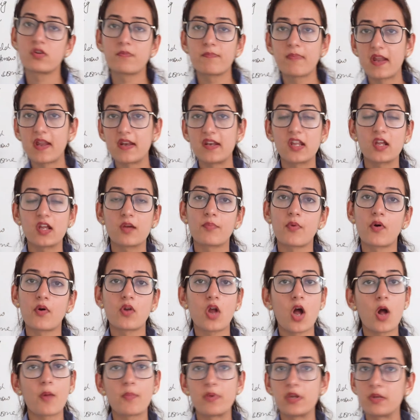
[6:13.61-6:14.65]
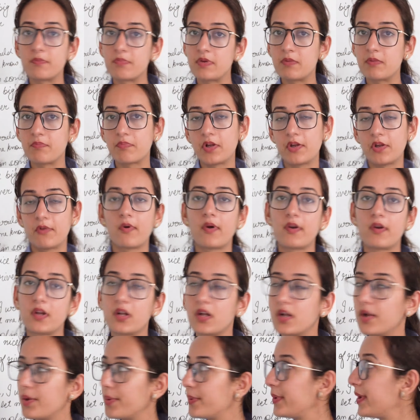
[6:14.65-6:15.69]
depending upon how many people you are
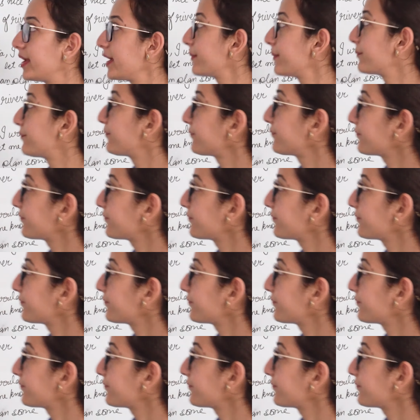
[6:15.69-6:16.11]
including.